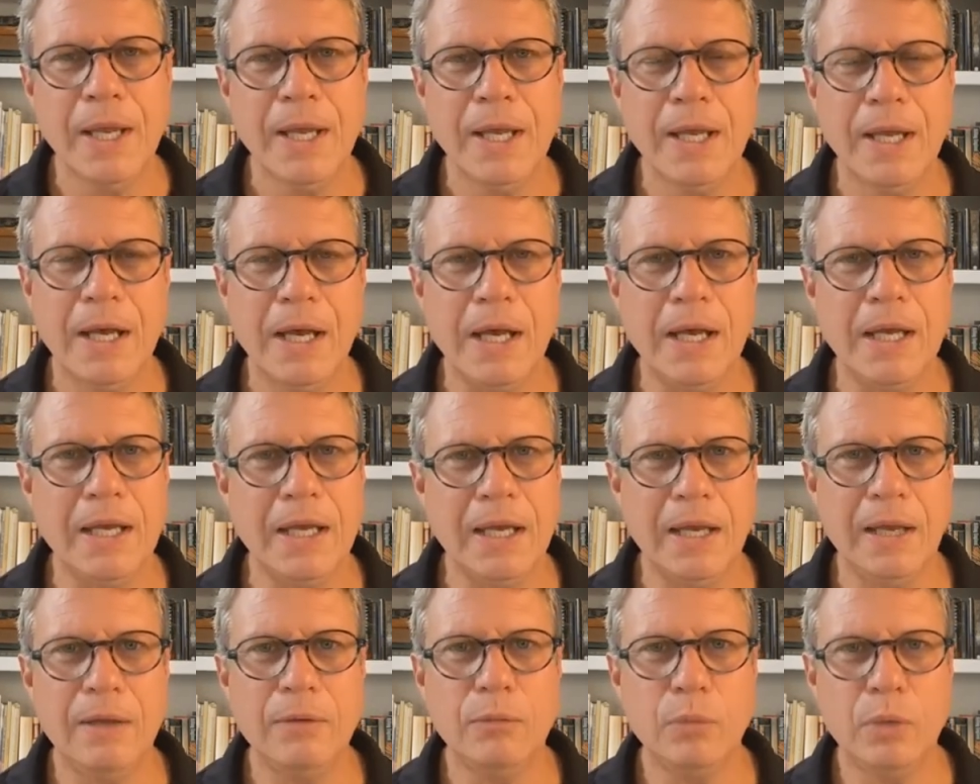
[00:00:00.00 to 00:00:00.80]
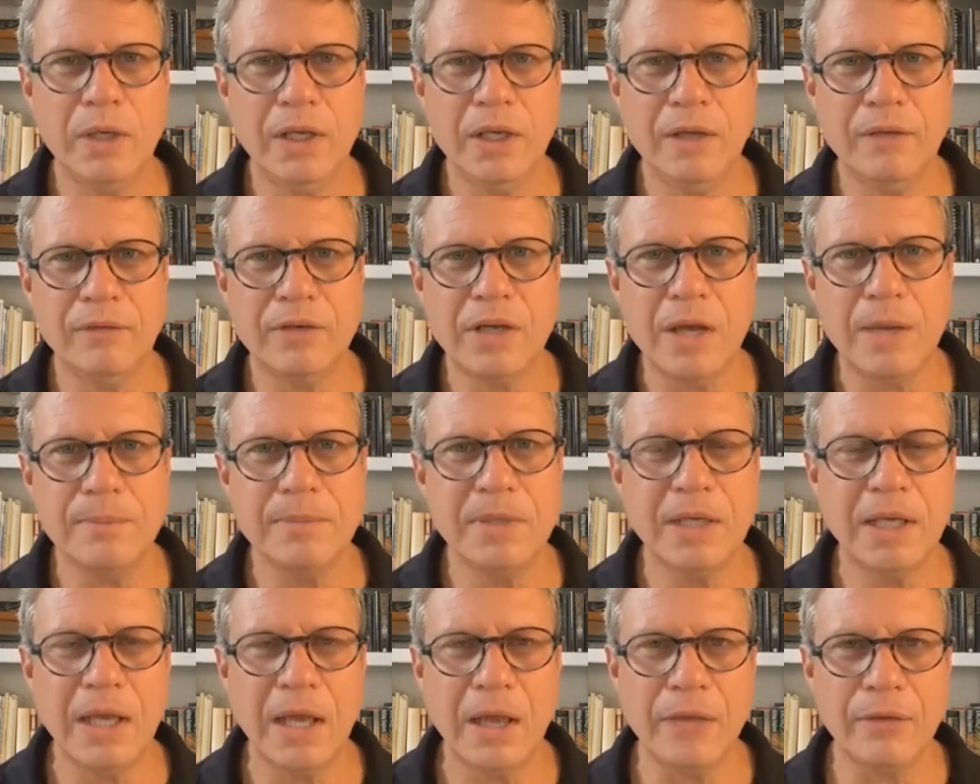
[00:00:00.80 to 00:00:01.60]
Uh, and we have come
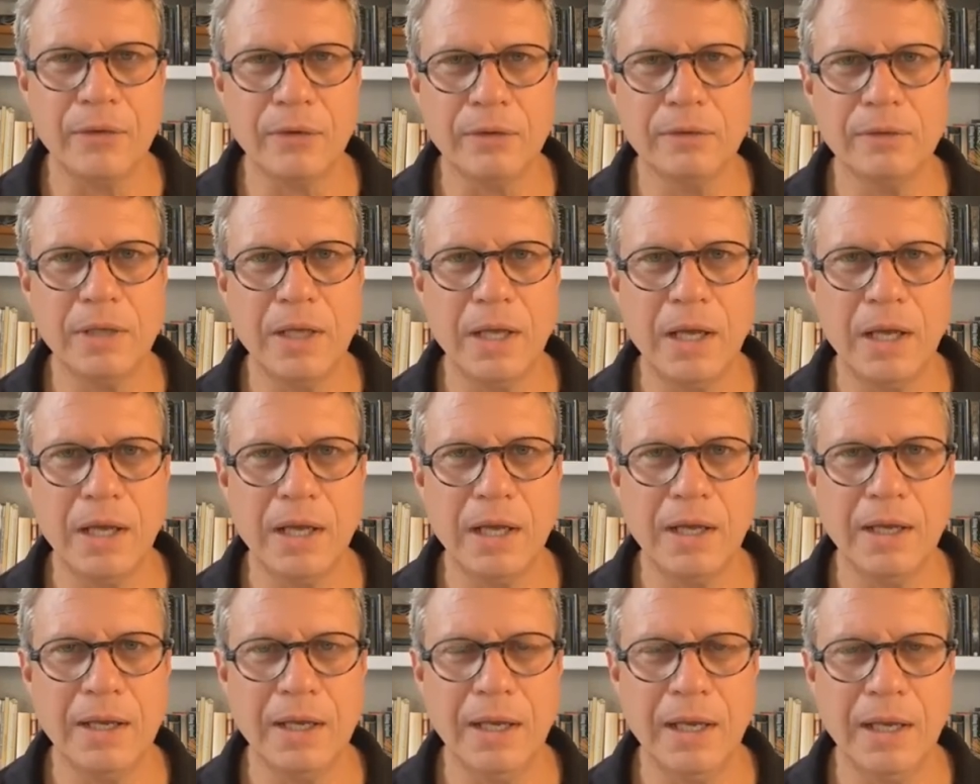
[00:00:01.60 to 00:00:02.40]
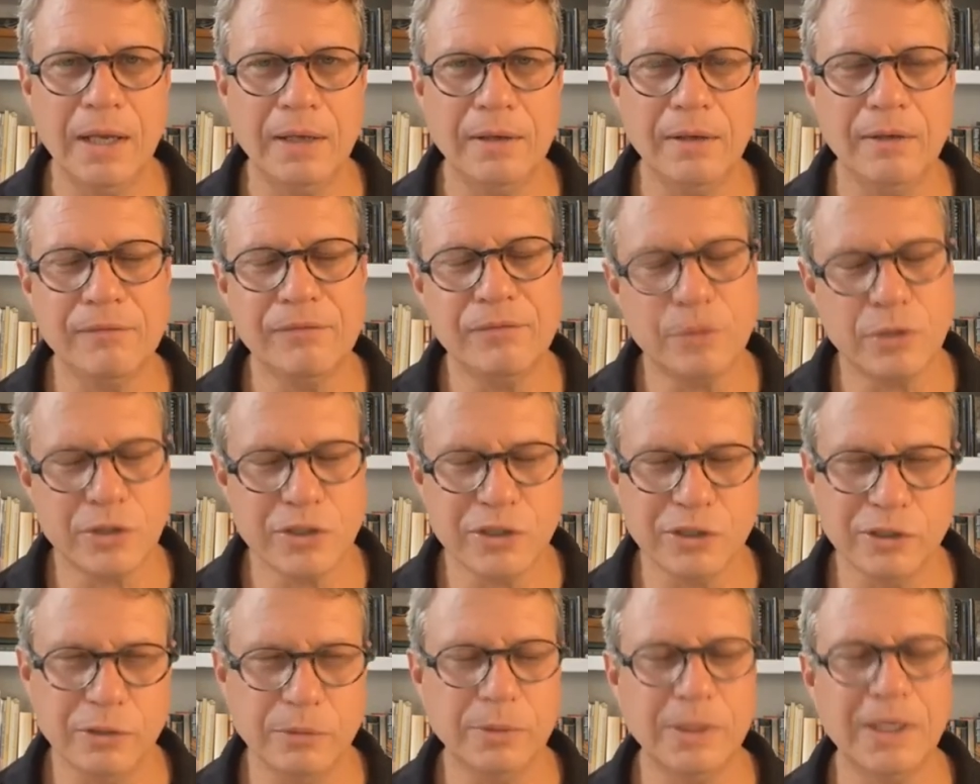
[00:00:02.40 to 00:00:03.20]
together, uh, and
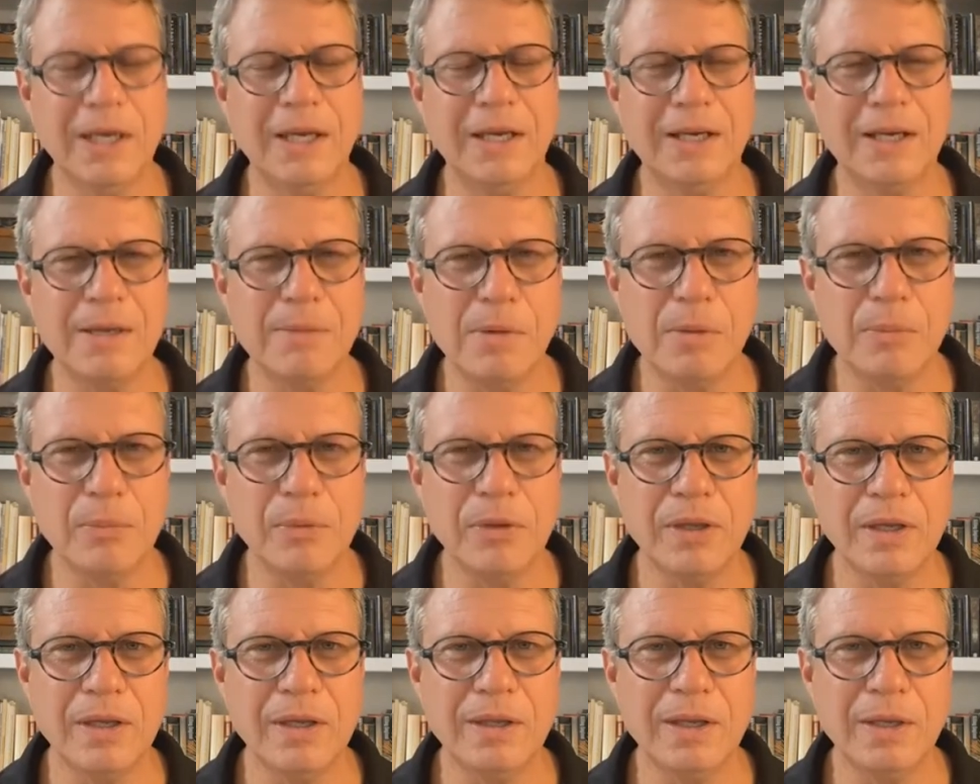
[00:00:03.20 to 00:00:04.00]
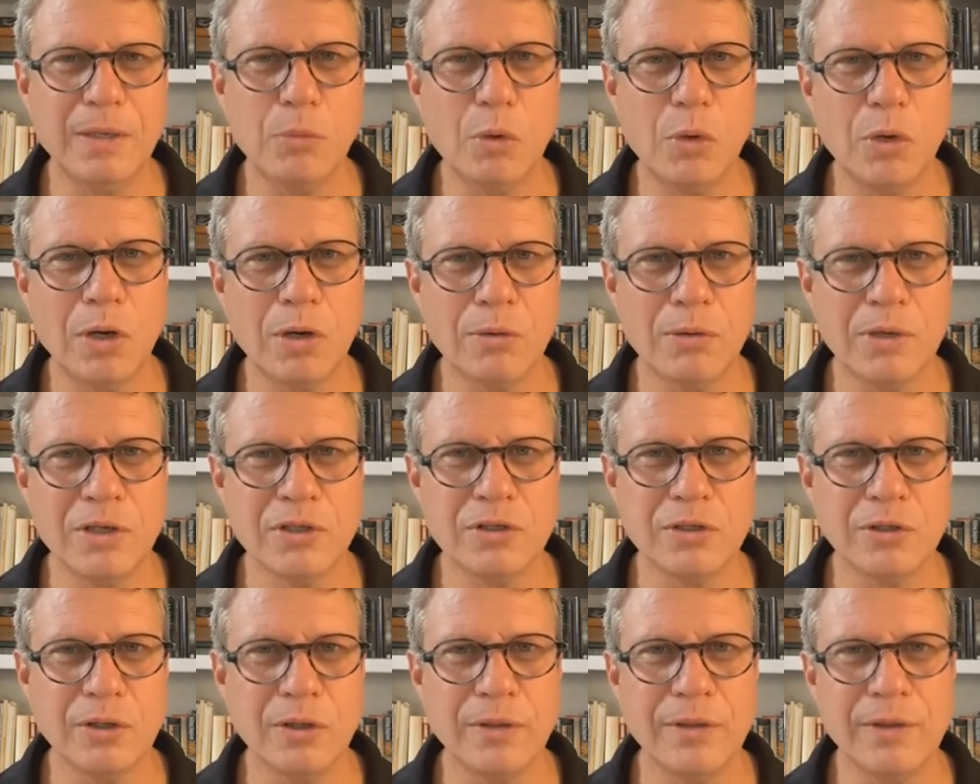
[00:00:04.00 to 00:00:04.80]
unfortunately, we can't come up with anything more
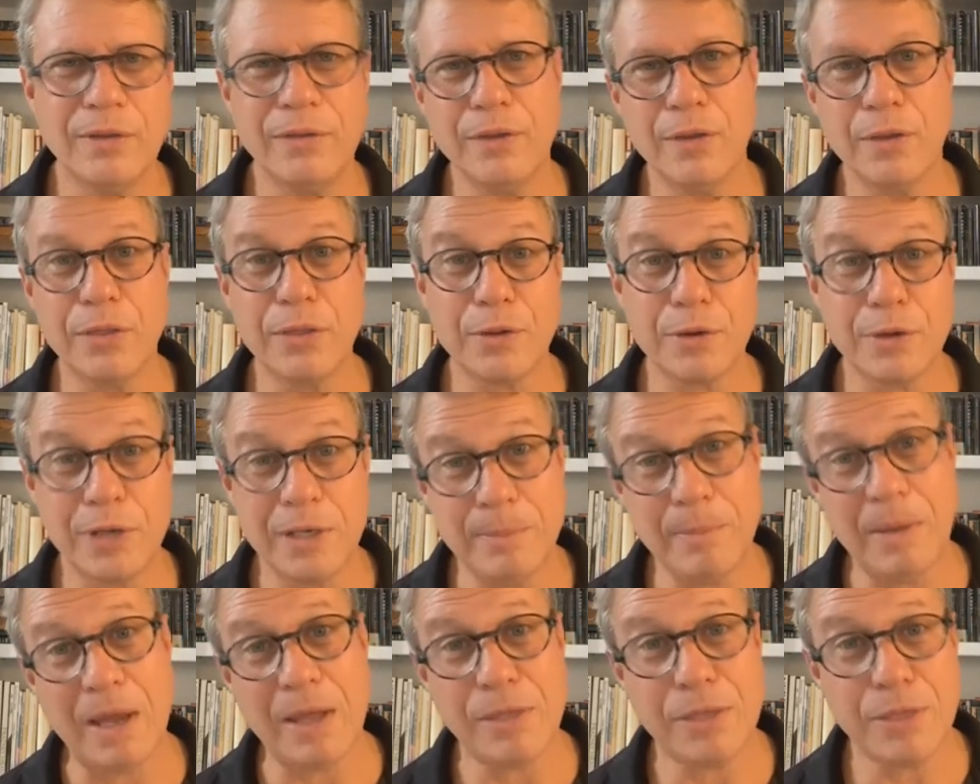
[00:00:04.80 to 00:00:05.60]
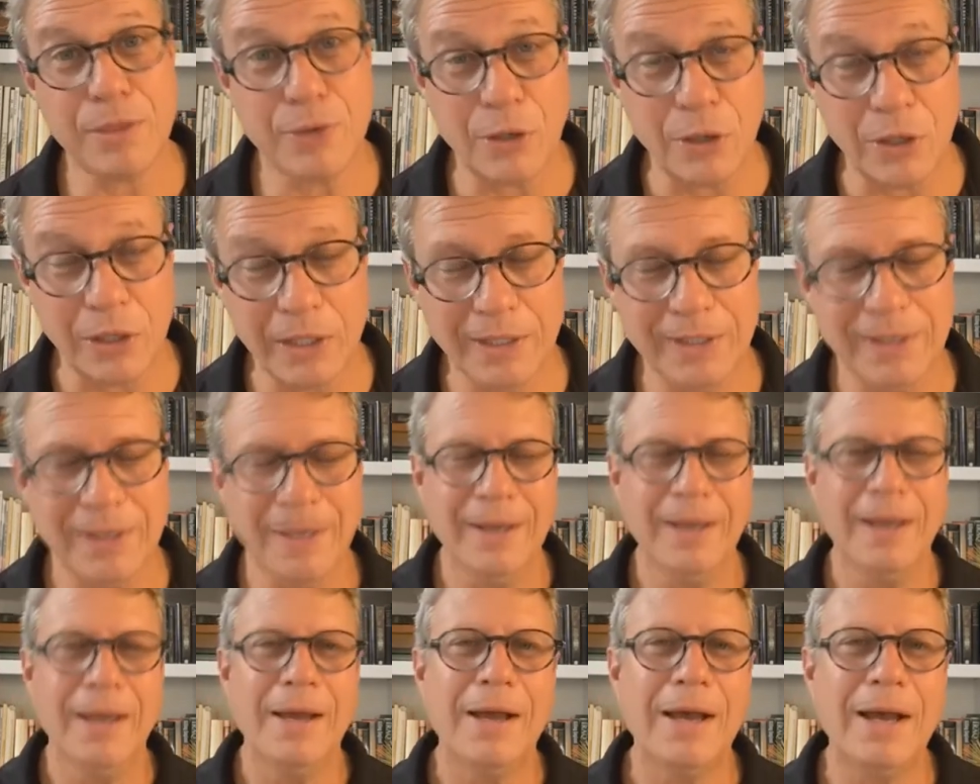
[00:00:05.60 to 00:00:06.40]
original than the 30 by 30.
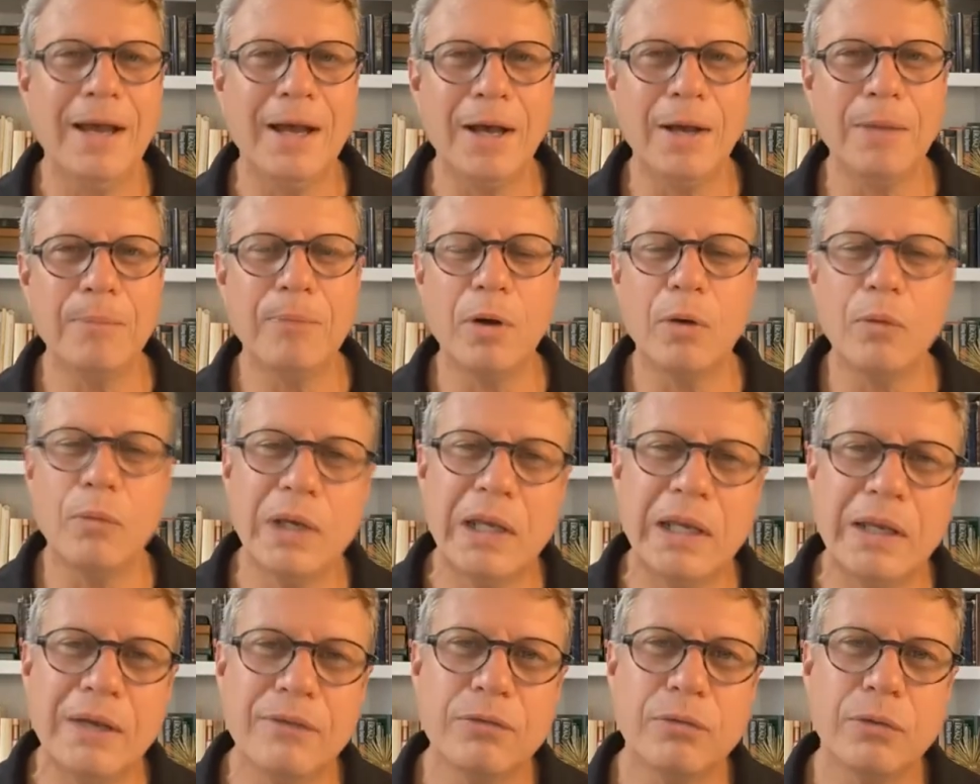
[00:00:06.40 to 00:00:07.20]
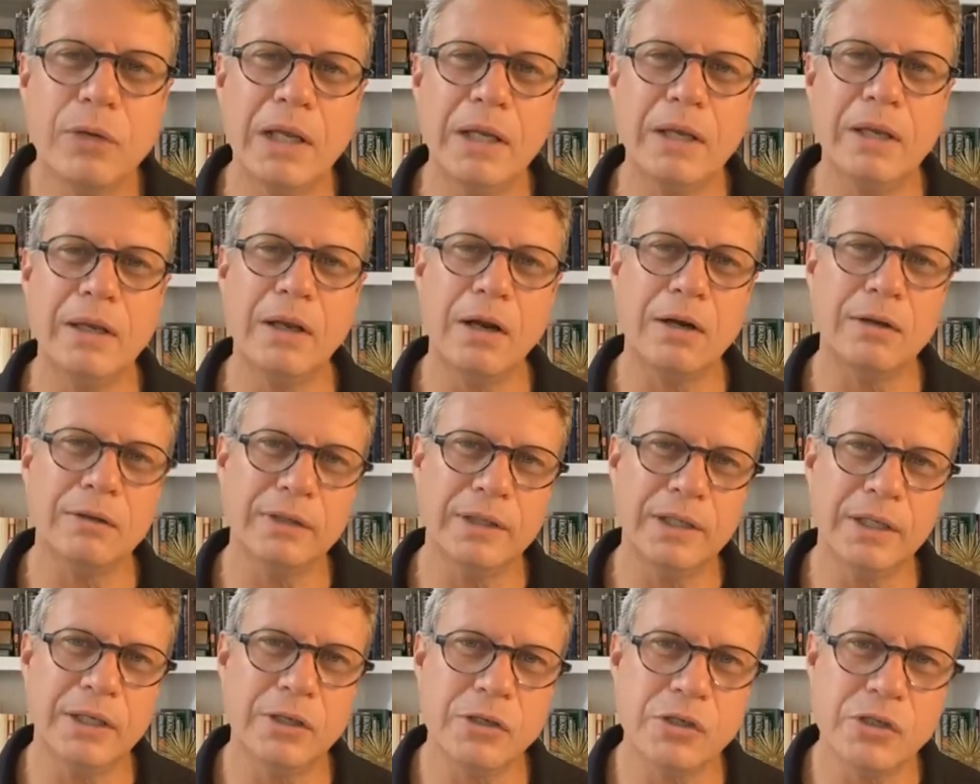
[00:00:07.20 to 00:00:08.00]
Uh, but we have written our
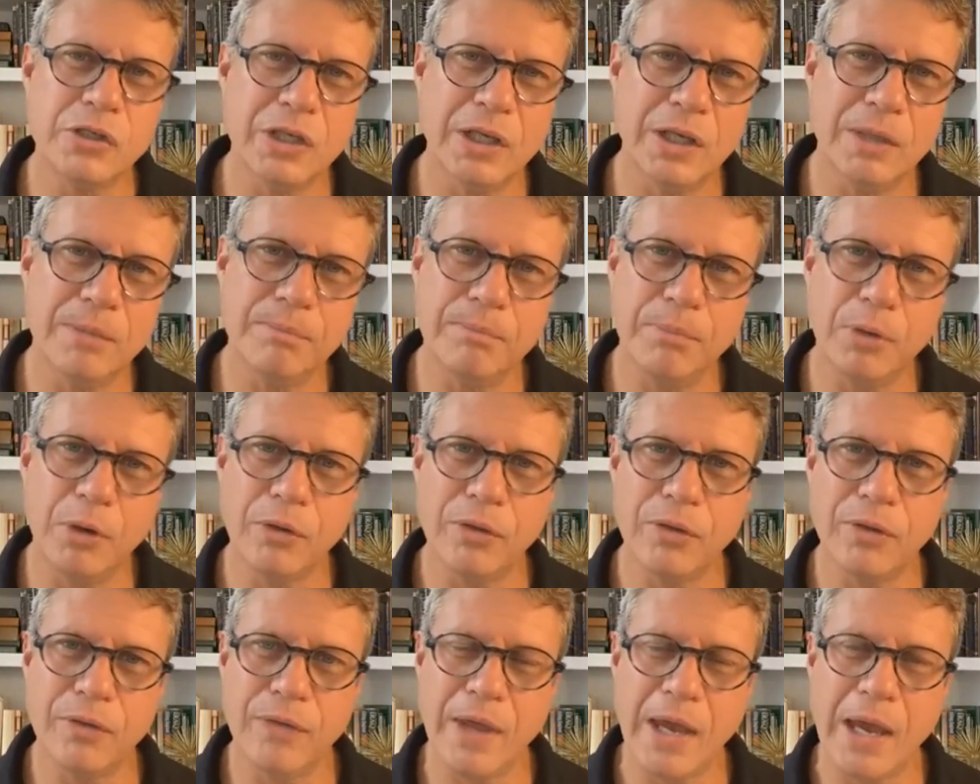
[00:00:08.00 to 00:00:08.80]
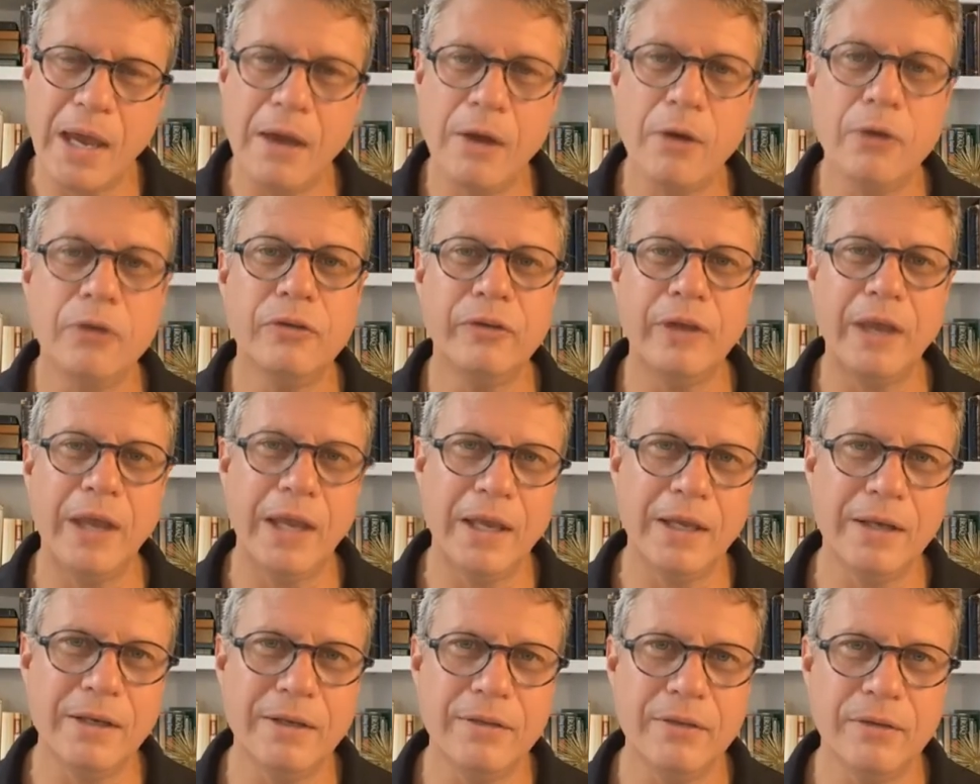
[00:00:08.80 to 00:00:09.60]
leadership both in the House
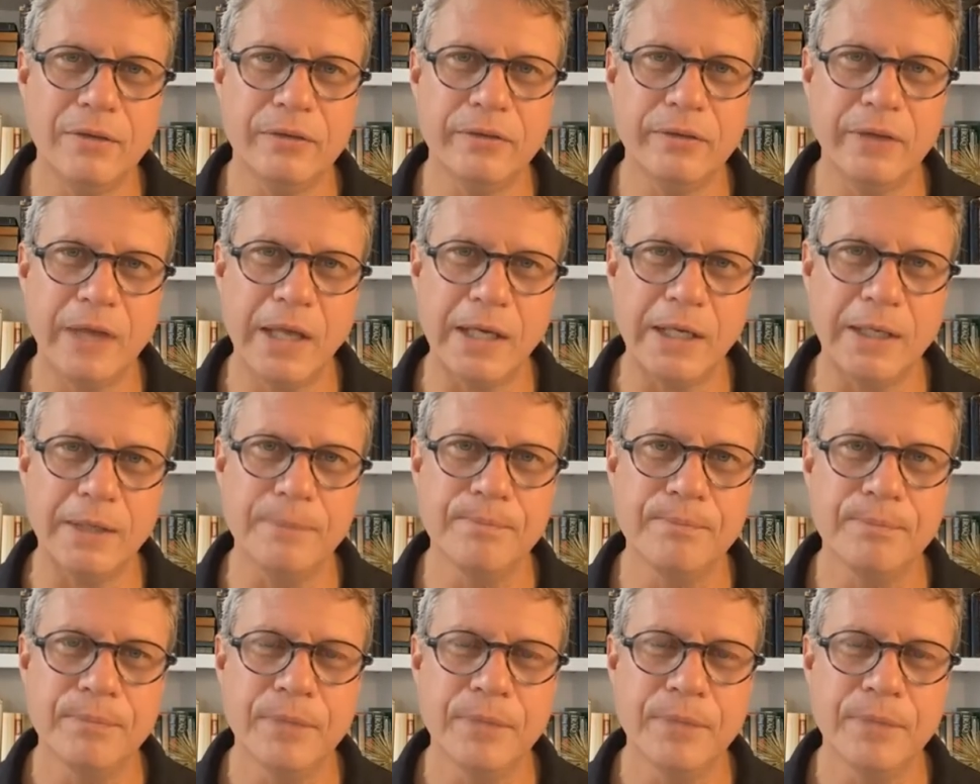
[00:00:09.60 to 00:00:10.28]
and in the Senate